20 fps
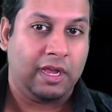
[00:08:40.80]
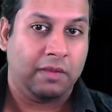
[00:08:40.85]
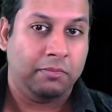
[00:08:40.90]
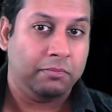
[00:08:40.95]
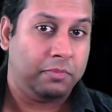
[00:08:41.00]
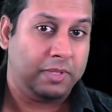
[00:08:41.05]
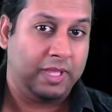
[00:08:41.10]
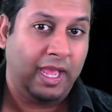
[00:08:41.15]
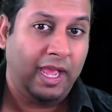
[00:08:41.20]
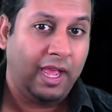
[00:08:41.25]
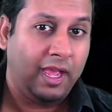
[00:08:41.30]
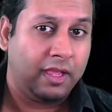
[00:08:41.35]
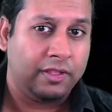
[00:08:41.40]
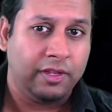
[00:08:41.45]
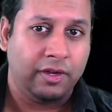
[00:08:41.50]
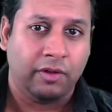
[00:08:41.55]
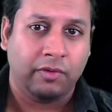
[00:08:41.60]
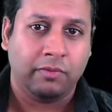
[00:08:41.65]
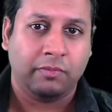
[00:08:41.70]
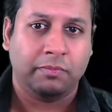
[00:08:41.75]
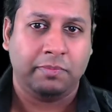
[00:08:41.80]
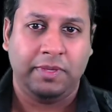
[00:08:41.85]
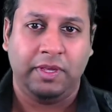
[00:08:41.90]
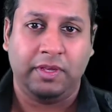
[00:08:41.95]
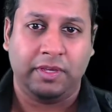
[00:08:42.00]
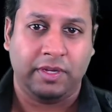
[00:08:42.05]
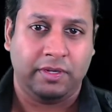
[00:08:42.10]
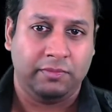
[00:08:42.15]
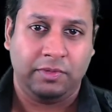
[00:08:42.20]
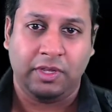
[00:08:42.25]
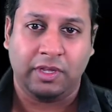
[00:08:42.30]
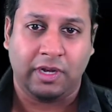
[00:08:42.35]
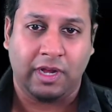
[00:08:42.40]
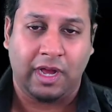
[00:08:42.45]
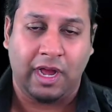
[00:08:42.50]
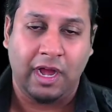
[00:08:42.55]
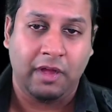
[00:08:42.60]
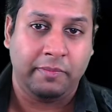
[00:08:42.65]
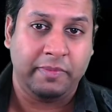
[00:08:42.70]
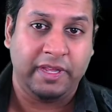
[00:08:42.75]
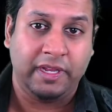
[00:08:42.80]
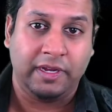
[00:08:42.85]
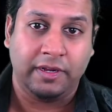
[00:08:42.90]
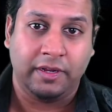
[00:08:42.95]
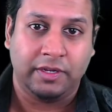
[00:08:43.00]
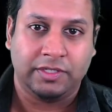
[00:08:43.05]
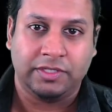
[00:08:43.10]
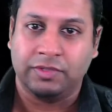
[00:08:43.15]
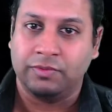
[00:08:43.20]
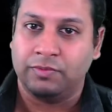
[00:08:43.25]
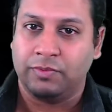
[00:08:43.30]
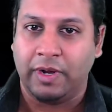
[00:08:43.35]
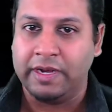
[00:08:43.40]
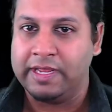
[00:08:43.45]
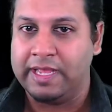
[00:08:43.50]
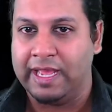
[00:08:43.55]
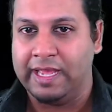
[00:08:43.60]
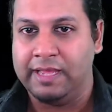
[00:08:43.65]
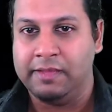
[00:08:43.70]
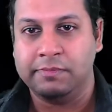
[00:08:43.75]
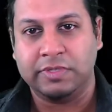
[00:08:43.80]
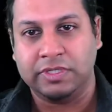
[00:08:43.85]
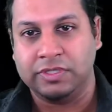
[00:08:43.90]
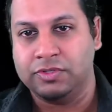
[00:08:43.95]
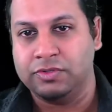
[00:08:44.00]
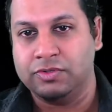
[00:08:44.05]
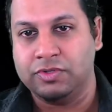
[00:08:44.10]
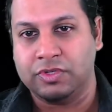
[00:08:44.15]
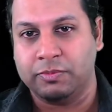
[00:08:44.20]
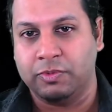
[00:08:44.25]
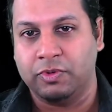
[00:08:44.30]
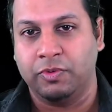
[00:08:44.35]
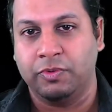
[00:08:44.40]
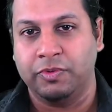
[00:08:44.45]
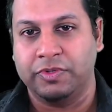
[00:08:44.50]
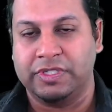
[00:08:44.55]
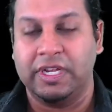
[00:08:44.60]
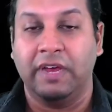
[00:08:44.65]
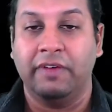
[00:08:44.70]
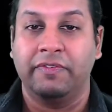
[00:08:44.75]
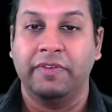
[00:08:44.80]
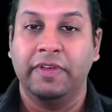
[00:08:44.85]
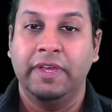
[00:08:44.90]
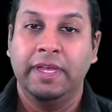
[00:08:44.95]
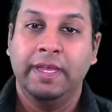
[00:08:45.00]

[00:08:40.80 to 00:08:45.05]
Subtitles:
yeah, you can hire me to run games and do some cool stuff.